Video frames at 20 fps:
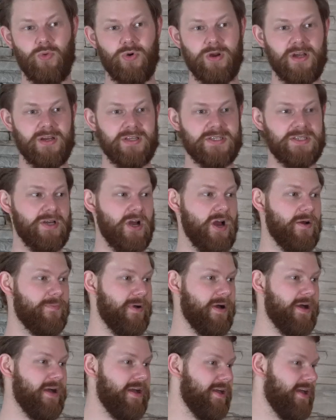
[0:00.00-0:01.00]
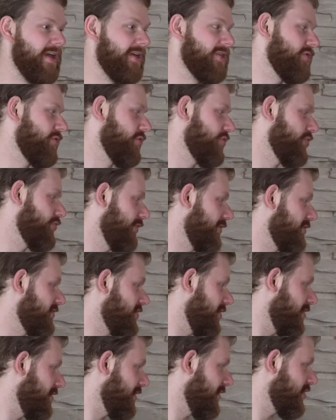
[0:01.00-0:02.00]
we're going to start by, as usual,
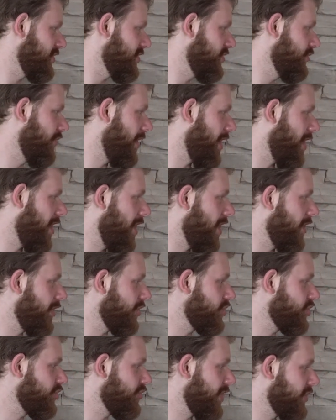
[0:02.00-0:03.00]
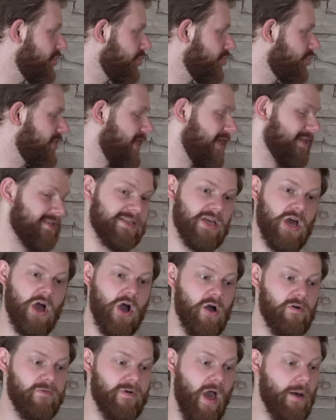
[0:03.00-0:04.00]
turning to our treasure chest
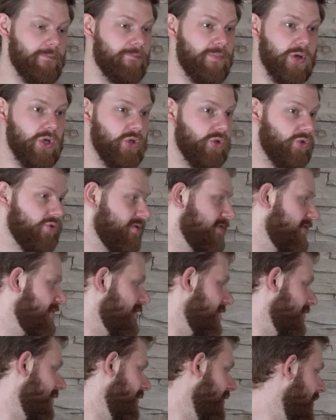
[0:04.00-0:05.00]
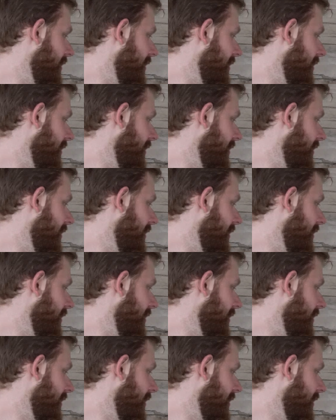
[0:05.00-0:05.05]
of booze.